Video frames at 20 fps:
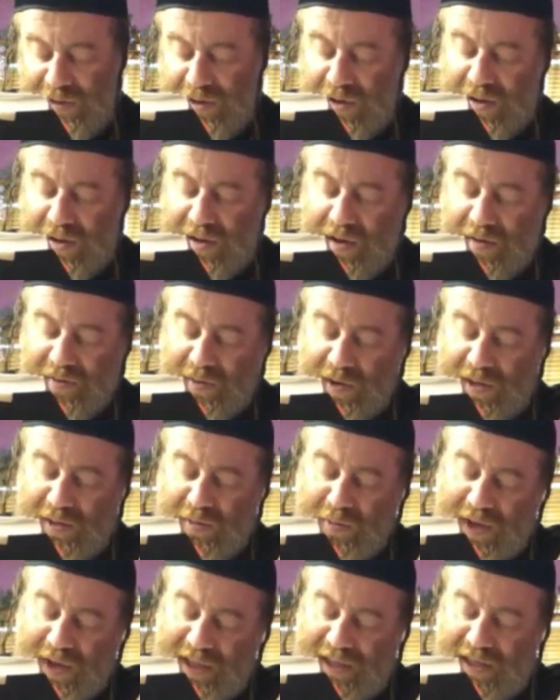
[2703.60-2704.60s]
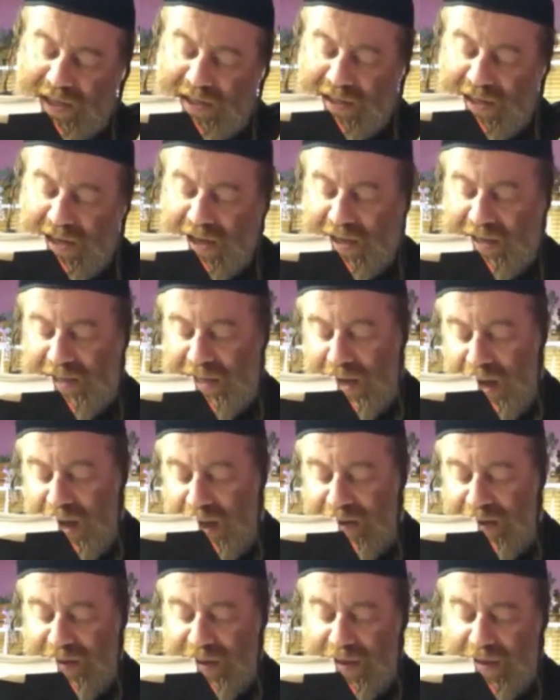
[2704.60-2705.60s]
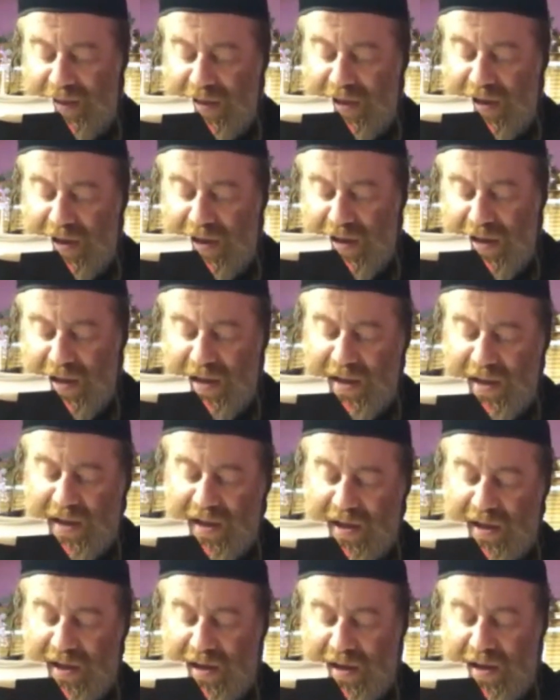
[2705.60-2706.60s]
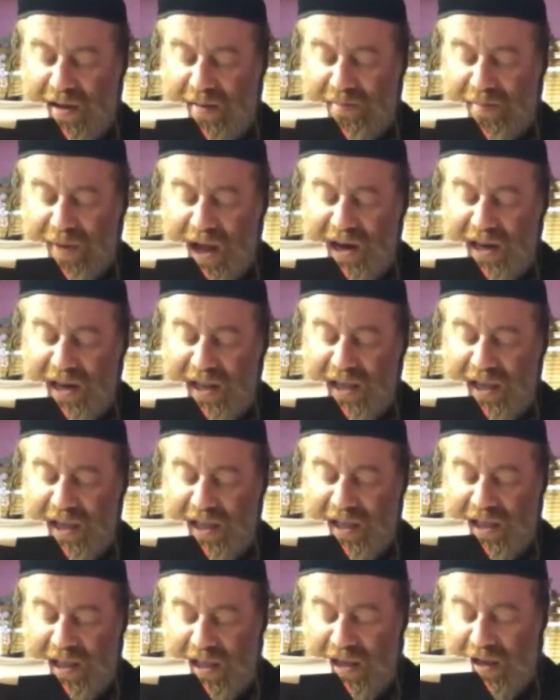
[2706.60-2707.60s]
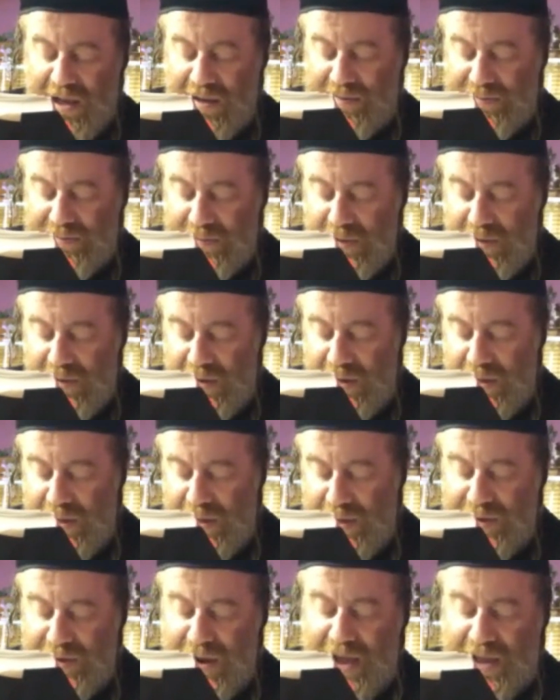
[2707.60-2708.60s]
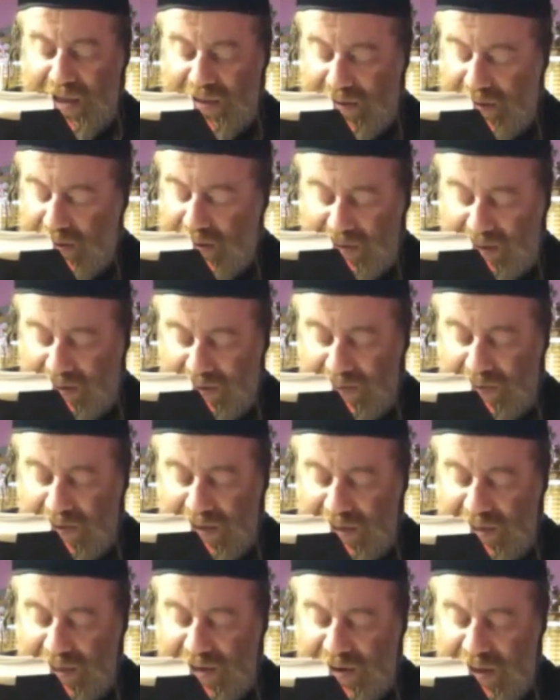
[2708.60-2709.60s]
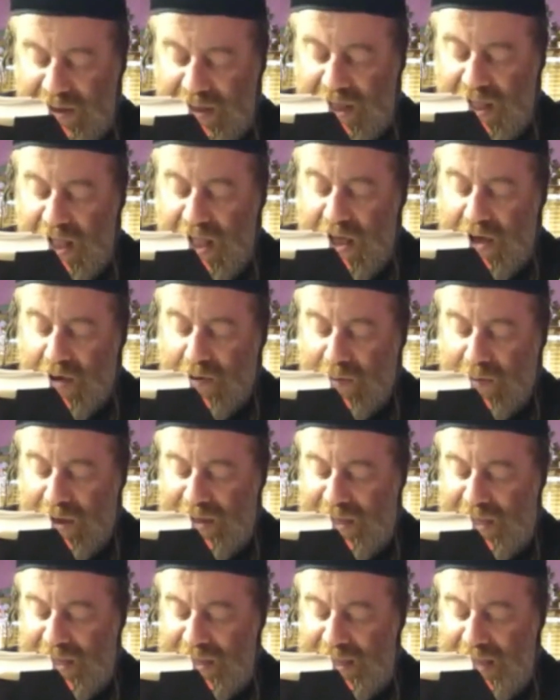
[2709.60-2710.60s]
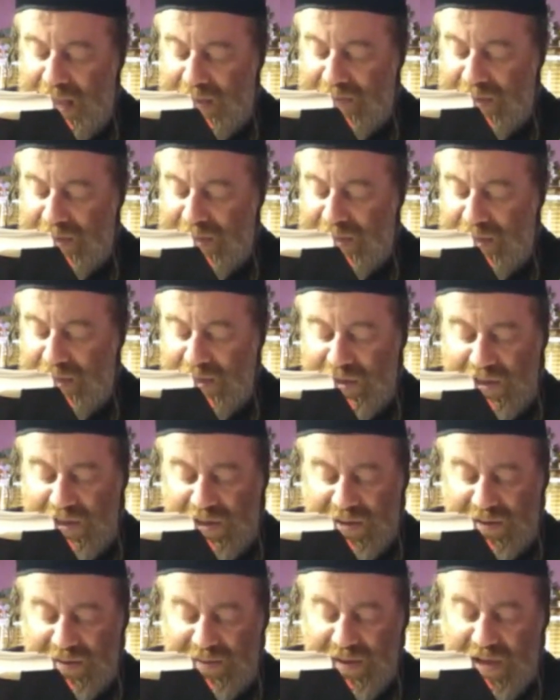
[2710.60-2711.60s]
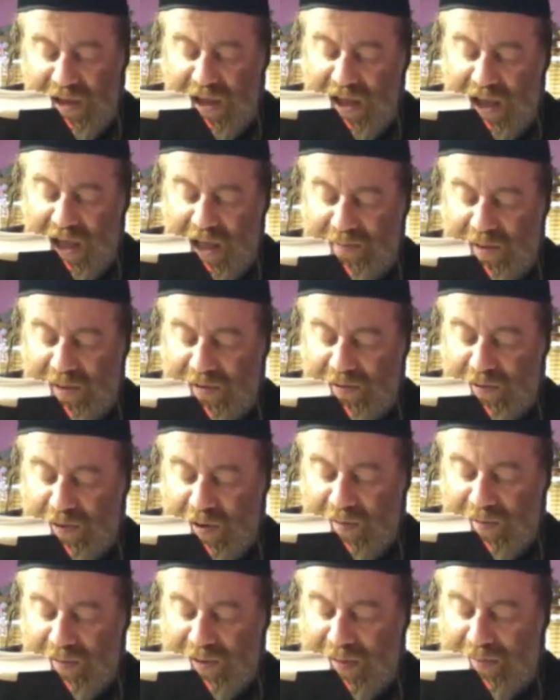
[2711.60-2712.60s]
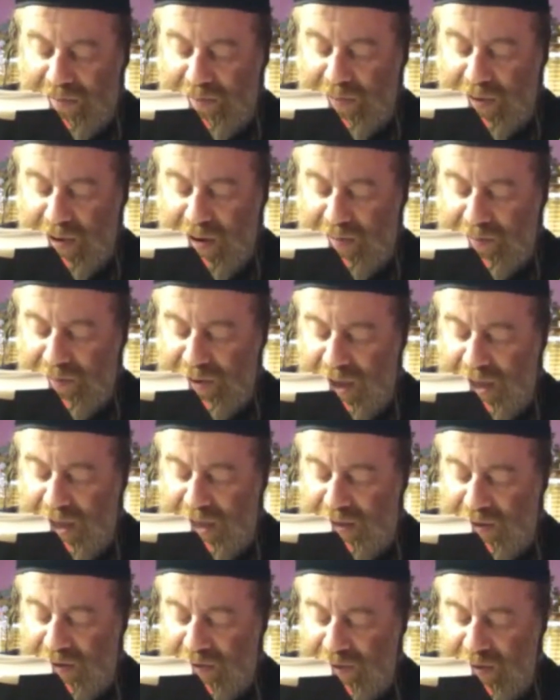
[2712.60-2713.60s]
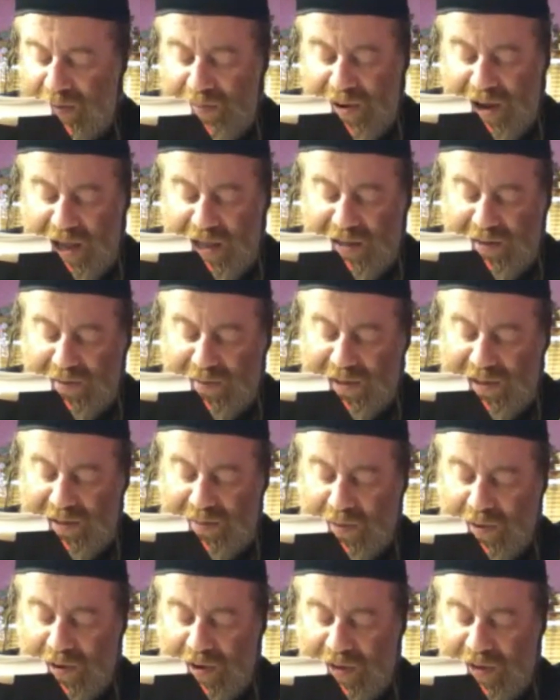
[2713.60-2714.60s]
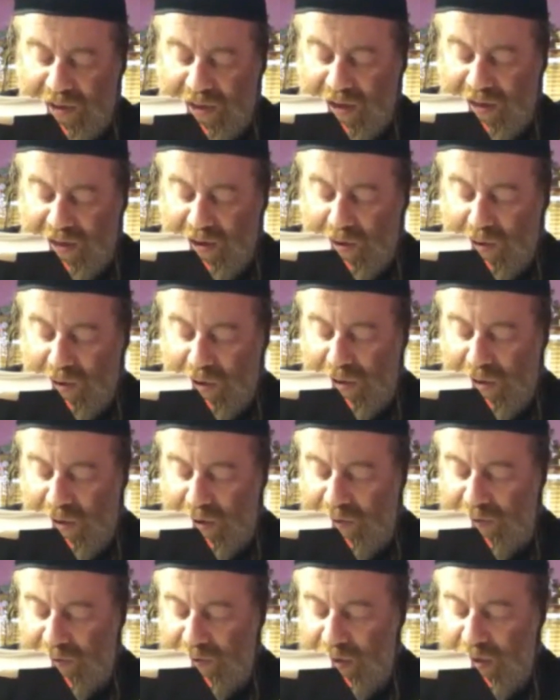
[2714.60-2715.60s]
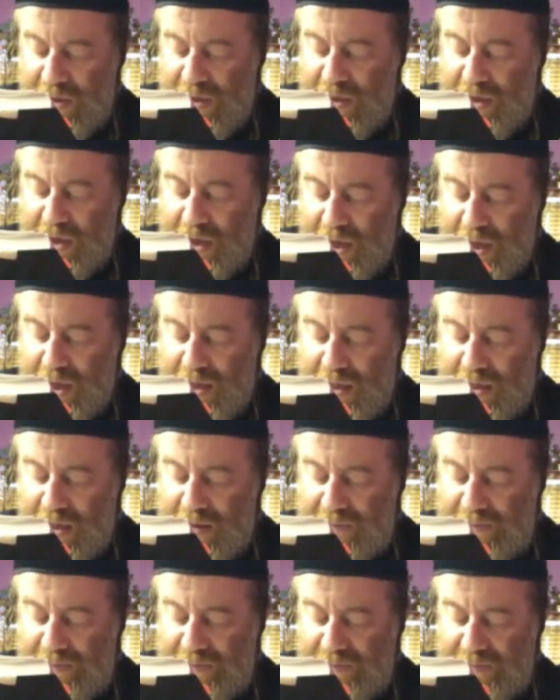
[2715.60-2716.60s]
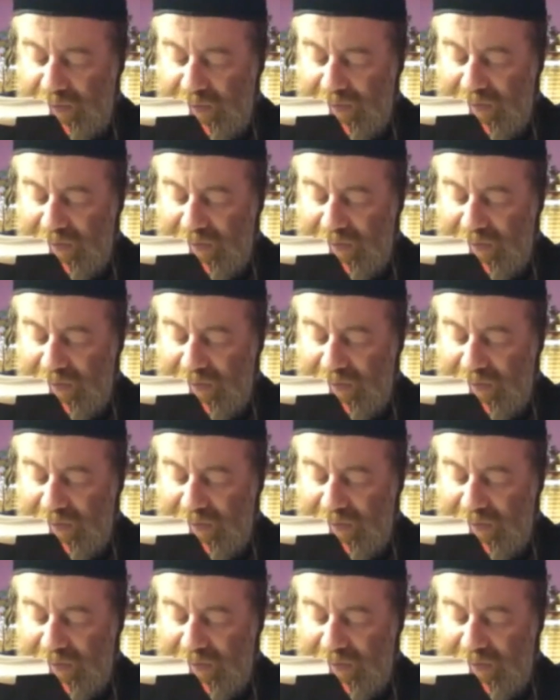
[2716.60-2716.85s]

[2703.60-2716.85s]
so of course wheat is higher than barley and rye, as we understand, right? One need not be stringent and perform the breaking of the bread with both the whole loaf and